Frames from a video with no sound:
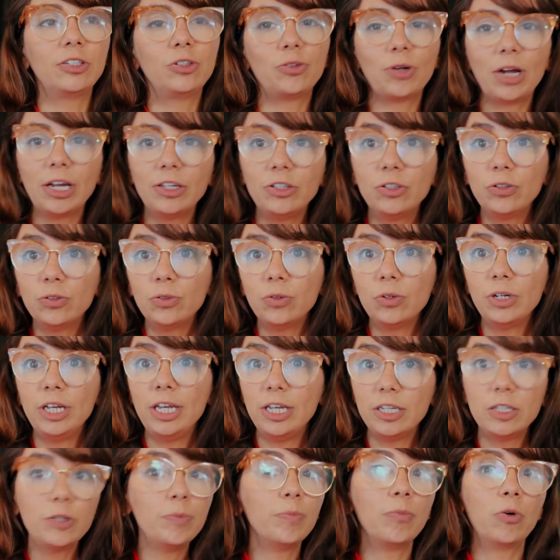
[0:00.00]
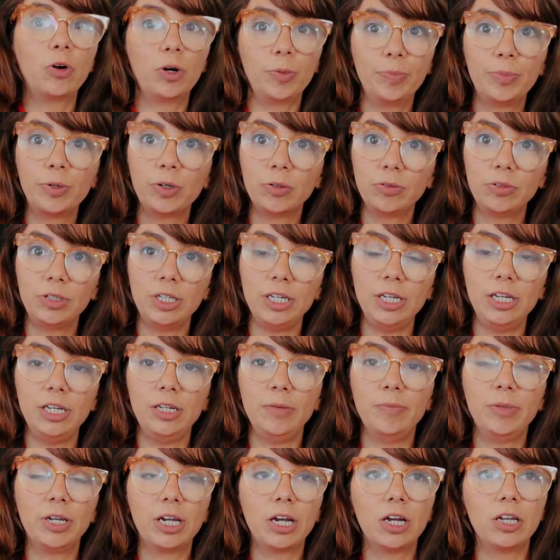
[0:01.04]
Try to eat more
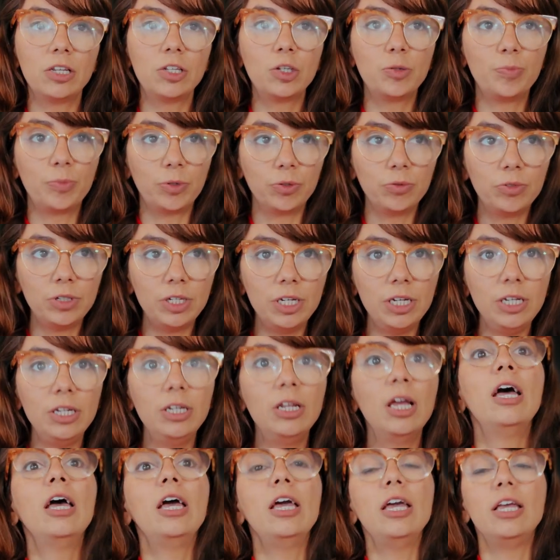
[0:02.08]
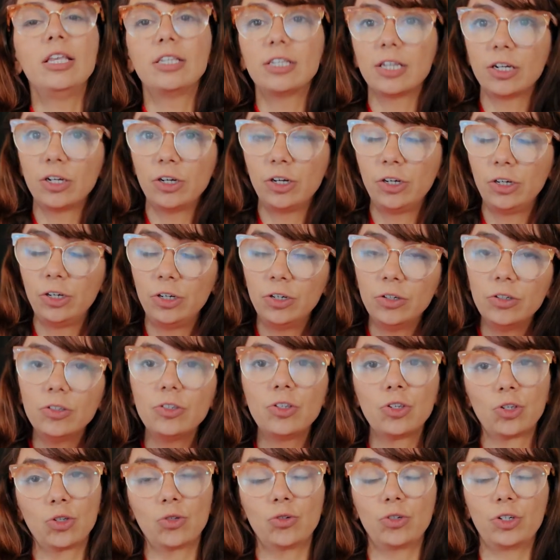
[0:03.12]
protein because protein is a good
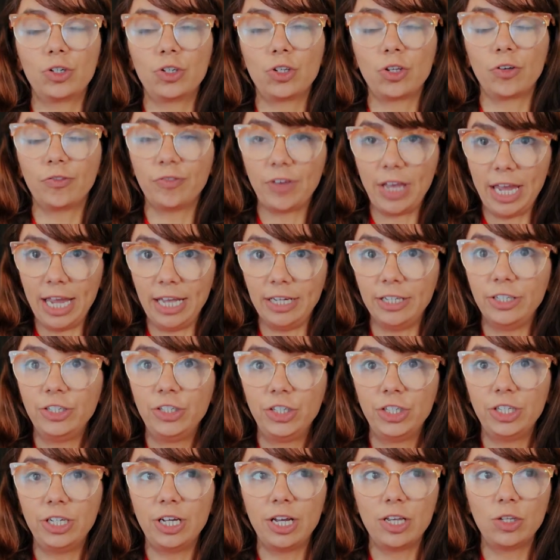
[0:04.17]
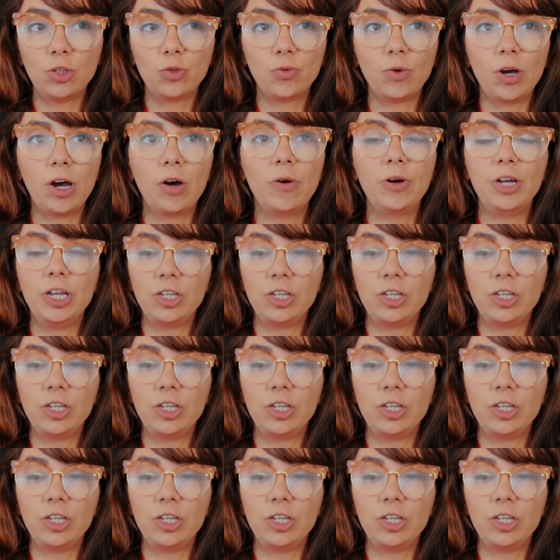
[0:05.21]
source of energy as well.